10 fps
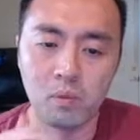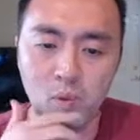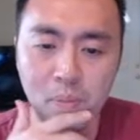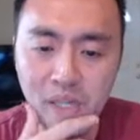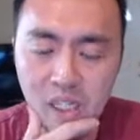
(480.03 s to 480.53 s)

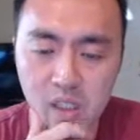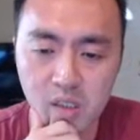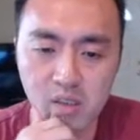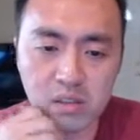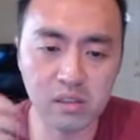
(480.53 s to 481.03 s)
web page,
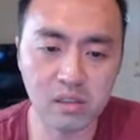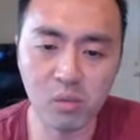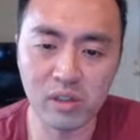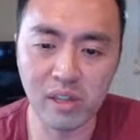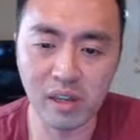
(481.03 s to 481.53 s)

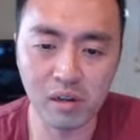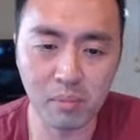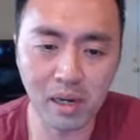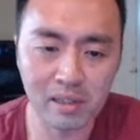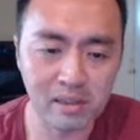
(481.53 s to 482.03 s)
somewhere in the header
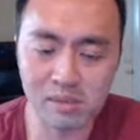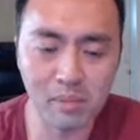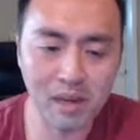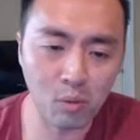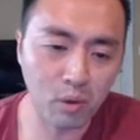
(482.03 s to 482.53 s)
body. It doesn't
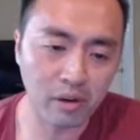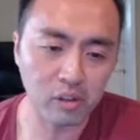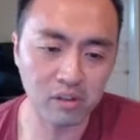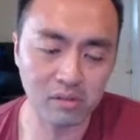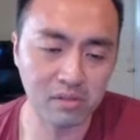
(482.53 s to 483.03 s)
matter where. You
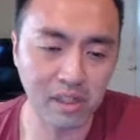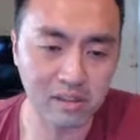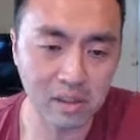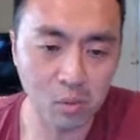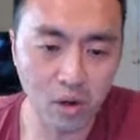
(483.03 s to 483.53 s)
just stick it
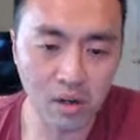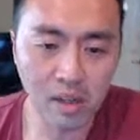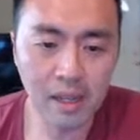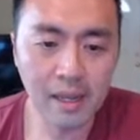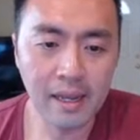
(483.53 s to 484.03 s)
somewhere,
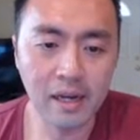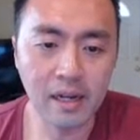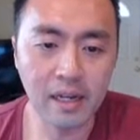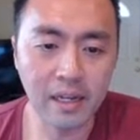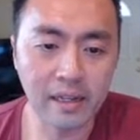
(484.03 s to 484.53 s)

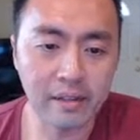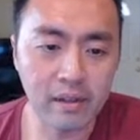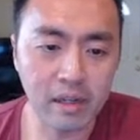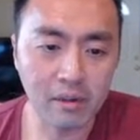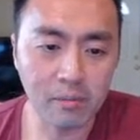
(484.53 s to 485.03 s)
and
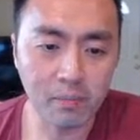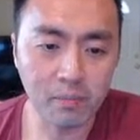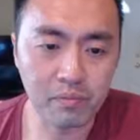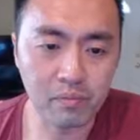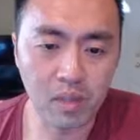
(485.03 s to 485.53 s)

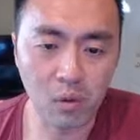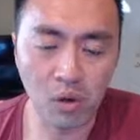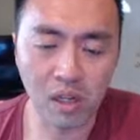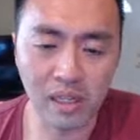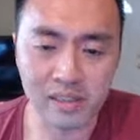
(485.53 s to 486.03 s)
it
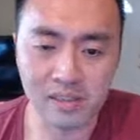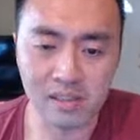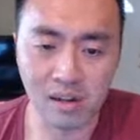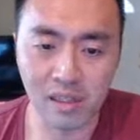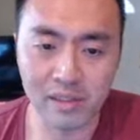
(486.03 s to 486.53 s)
will
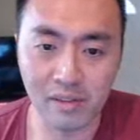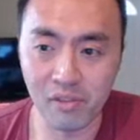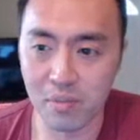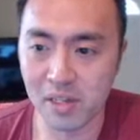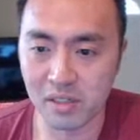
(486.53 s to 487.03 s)
start collecting
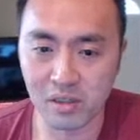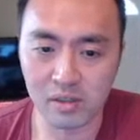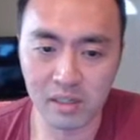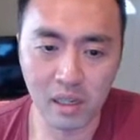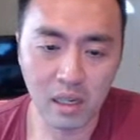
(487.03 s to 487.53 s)
information. I
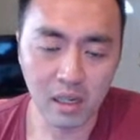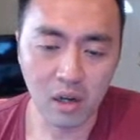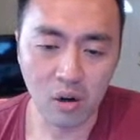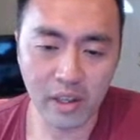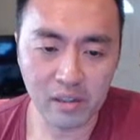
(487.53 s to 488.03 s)
said,
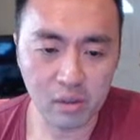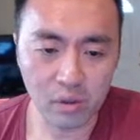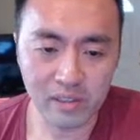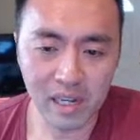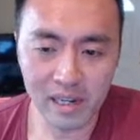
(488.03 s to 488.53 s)
okay, so
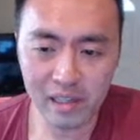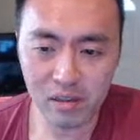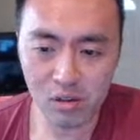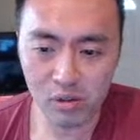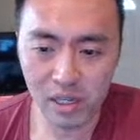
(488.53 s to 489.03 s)
is that it?
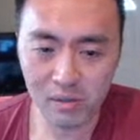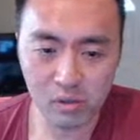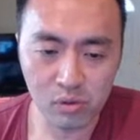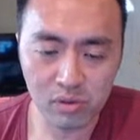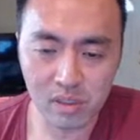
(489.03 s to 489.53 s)
No, you have to
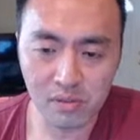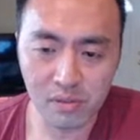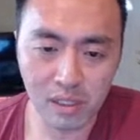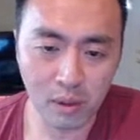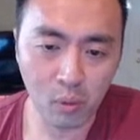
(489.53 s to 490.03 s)
do stuff.
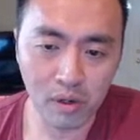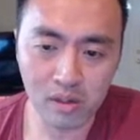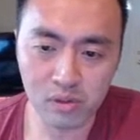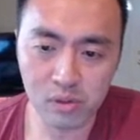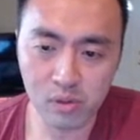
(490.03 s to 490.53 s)
Like what
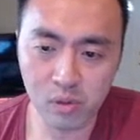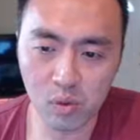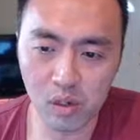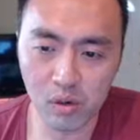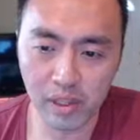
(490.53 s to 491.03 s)
else you do?
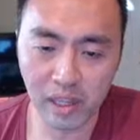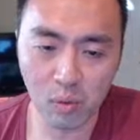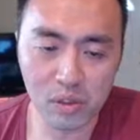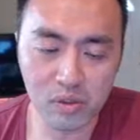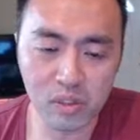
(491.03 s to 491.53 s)
Well, okay,
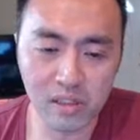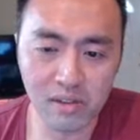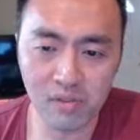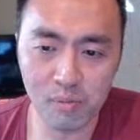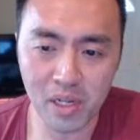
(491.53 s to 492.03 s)
once you get the
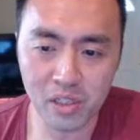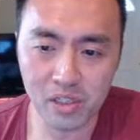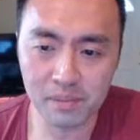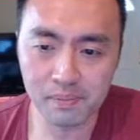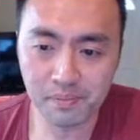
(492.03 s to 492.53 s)
information,